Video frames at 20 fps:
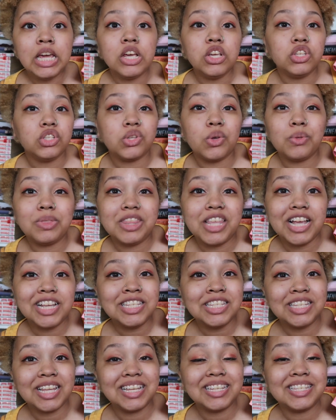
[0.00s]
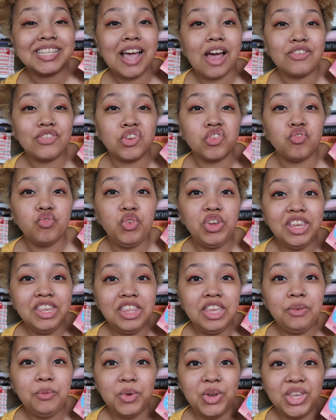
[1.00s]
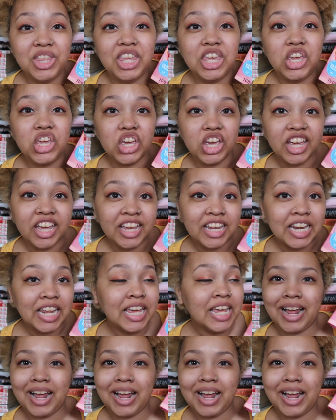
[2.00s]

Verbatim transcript: So this sounded really, really good.